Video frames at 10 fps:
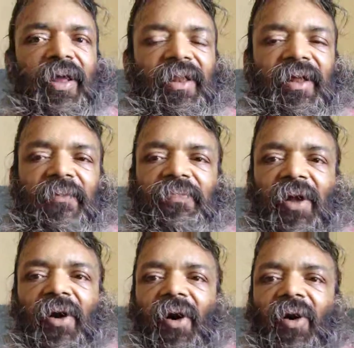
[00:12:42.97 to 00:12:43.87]
in the
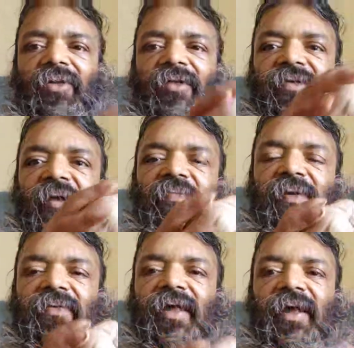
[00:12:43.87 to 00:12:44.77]
on the
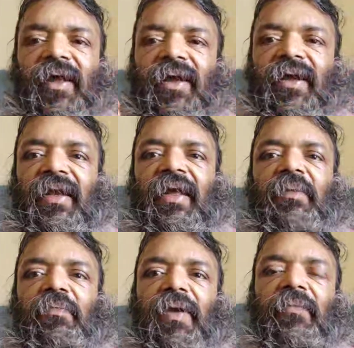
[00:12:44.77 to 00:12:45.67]
surface?
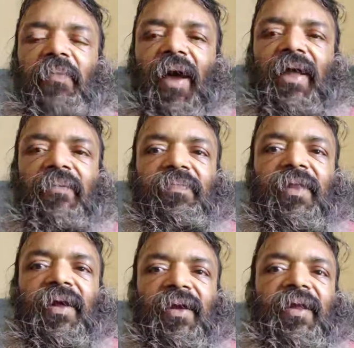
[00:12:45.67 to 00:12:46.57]
dp by
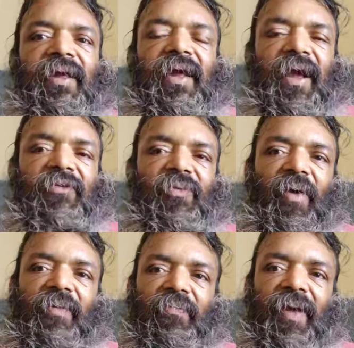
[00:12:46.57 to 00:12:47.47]

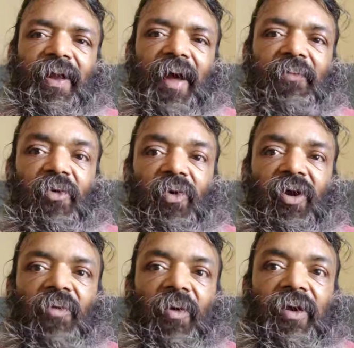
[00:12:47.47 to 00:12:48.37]
dxy plane. I'm not
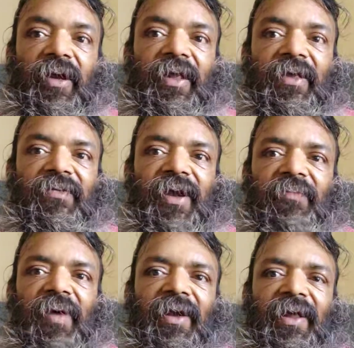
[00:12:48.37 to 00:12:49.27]
talking about
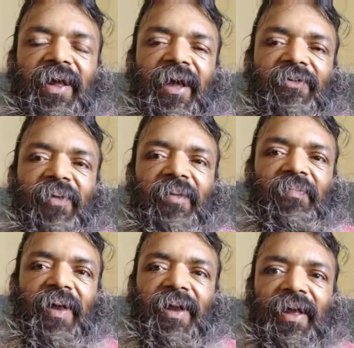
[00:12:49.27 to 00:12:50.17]
dz by
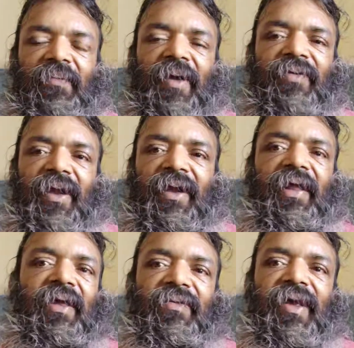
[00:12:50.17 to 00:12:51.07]
dxy plane. If I said
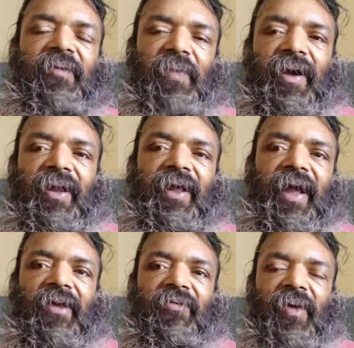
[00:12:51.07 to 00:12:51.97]
dz by
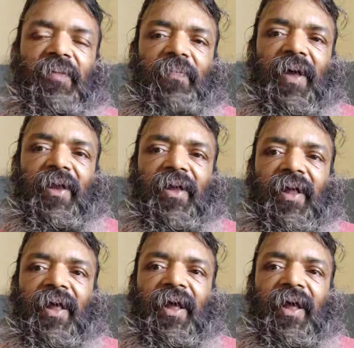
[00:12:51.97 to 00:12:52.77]
dxy plane,